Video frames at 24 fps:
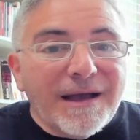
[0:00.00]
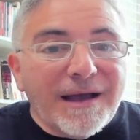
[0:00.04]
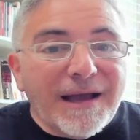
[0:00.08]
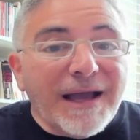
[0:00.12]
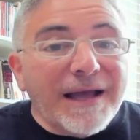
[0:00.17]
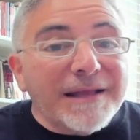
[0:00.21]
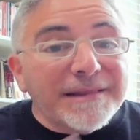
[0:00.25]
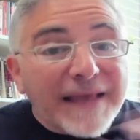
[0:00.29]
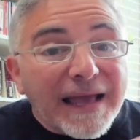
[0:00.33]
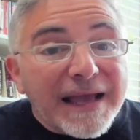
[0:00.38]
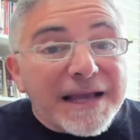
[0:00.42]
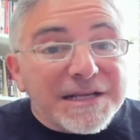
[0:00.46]

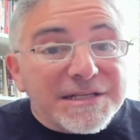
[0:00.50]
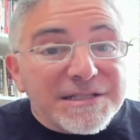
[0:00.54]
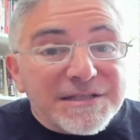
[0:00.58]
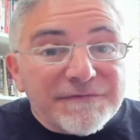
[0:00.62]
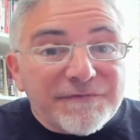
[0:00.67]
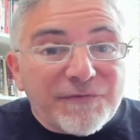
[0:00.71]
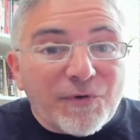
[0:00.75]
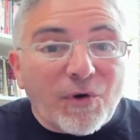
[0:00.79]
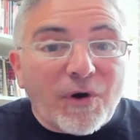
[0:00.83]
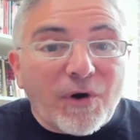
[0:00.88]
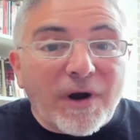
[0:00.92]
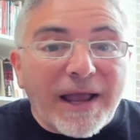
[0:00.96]
And thanks
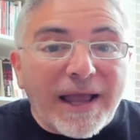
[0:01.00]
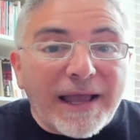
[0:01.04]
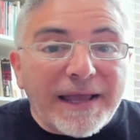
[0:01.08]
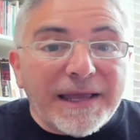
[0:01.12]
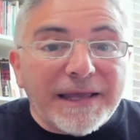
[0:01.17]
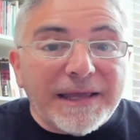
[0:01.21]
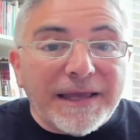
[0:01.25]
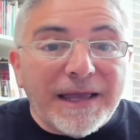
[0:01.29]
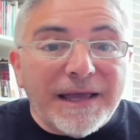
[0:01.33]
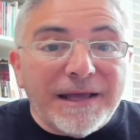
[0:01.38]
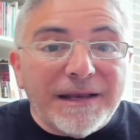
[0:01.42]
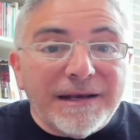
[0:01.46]
for
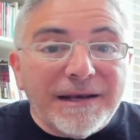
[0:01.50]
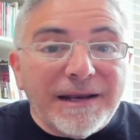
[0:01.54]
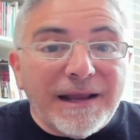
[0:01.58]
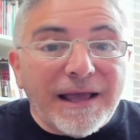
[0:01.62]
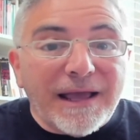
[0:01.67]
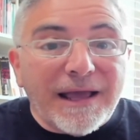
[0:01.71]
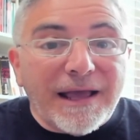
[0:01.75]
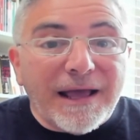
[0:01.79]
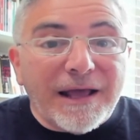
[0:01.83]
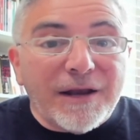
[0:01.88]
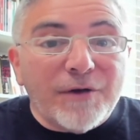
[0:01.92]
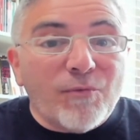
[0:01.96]
hanging in
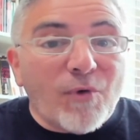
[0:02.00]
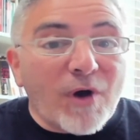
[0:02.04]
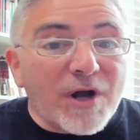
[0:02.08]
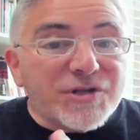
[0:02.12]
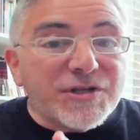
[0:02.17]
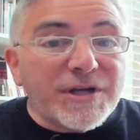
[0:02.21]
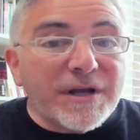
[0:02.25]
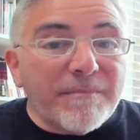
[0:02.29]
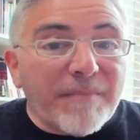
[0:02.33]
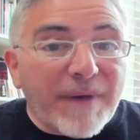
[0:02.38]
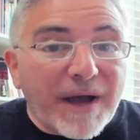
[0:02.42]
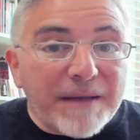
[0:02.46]
and
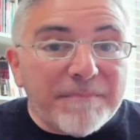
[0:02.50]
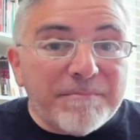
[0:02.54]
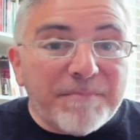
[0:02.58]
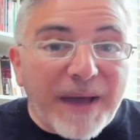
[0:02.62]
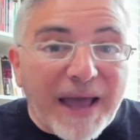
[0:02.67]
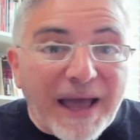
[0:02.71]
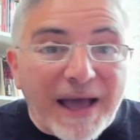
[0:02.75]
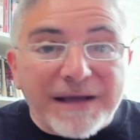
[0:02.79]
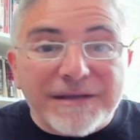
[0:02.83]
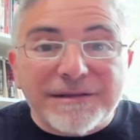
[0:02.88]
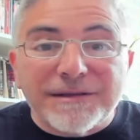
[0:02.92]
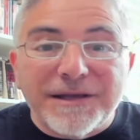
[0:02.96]
watching my
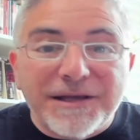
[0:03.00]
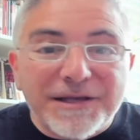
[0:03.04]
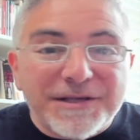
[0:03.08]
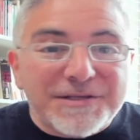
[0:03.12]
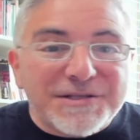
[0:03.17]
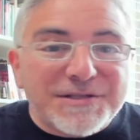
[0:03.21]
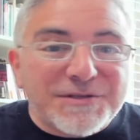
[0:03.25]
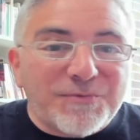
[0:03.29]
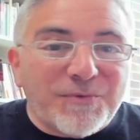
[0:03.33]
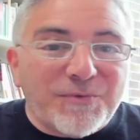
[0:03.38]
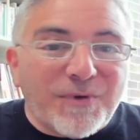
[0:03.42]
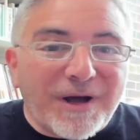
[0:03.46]

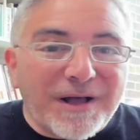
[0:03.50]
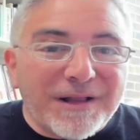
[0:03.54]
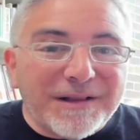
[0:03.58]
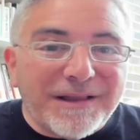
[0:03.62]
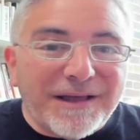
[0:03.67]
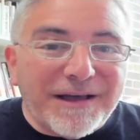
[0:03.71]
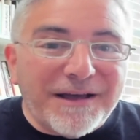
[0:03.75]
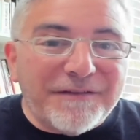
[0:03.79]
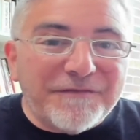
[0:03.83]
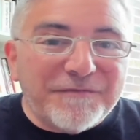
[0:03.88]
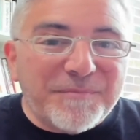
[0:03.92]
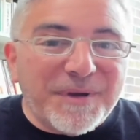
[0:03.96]
backlist while
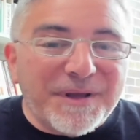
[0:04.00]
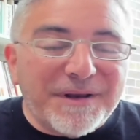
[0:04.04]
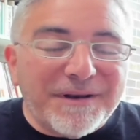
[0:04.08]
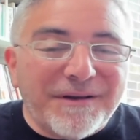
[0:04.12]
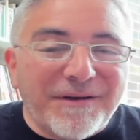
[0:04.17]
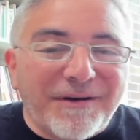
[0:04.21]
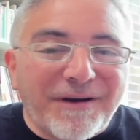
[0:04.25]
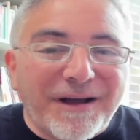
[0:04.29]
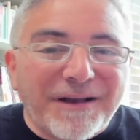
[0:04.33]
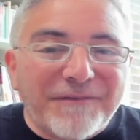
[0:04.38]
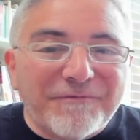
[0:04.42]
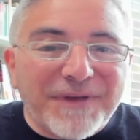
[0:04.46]
I've been
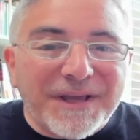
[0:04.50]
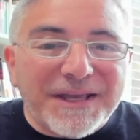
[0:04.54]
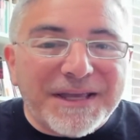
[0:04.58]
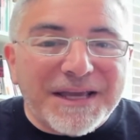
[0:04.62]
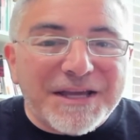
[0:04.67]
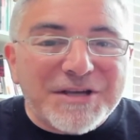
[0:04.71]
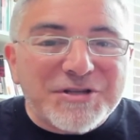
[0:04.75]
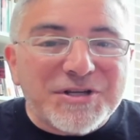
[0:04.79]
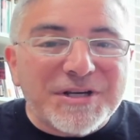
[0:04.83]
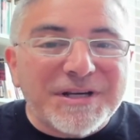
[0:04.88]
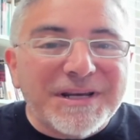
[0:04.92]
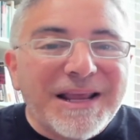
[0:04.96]
on
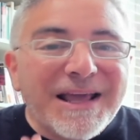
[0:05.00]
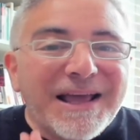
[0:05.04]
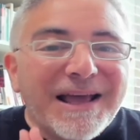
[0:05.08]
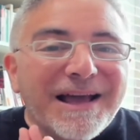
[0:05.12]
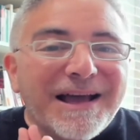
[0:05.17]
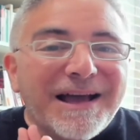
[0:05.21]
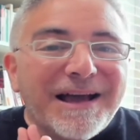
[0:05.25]
vacation.